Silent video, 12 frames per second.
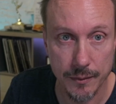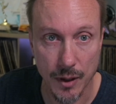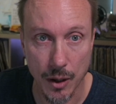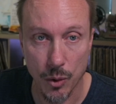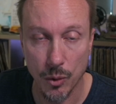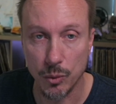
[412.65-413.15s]
The
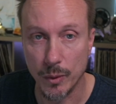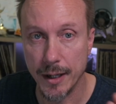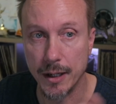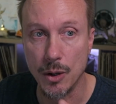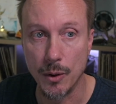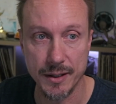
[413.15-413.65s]
whole
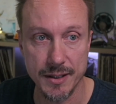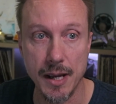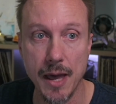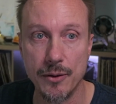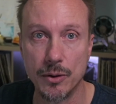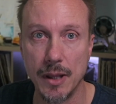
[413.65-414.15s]
rig going
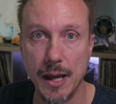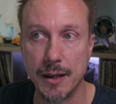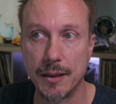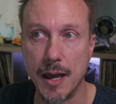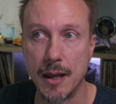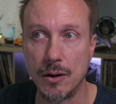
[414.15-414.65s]
together like
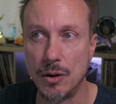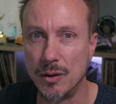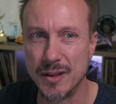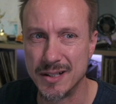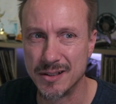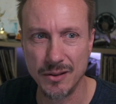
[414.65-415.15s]
that, all
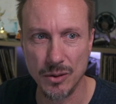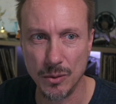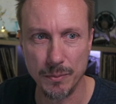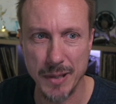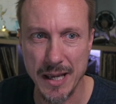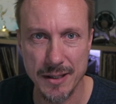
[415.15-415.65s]
these little
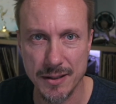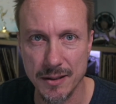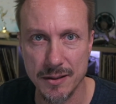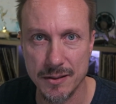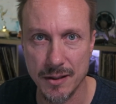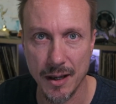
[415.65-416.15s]

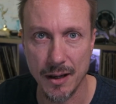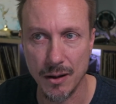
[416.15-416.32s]
pieces, like